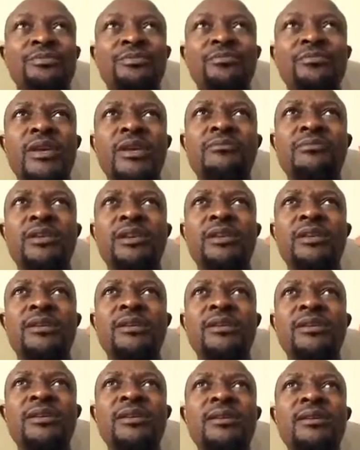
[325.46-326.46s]
may be,
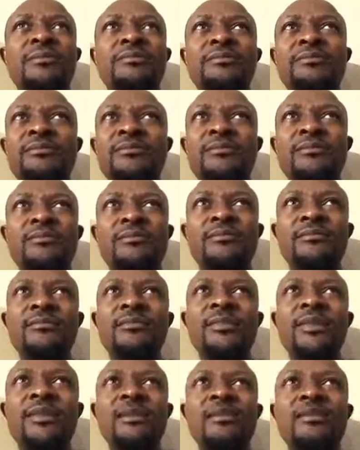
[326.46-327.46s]

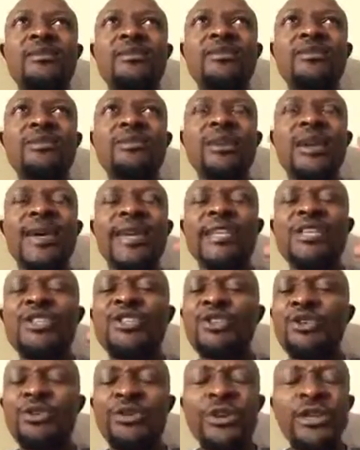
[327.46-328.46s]
you know,
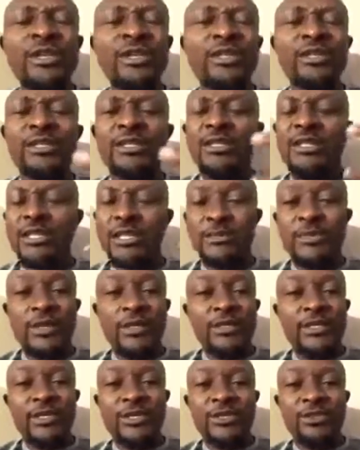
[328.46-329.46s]
enjoying the
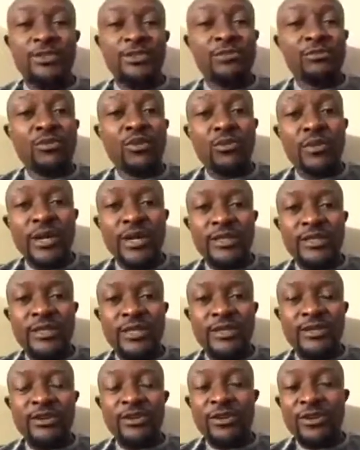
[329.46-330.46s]
dispensation of mobile
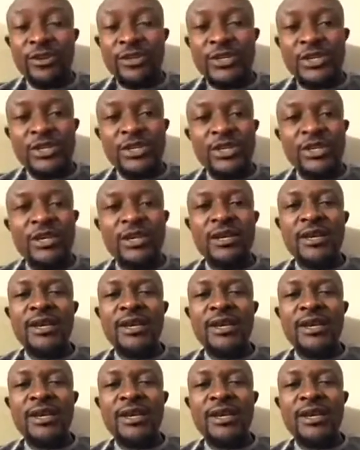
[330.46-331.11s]
technology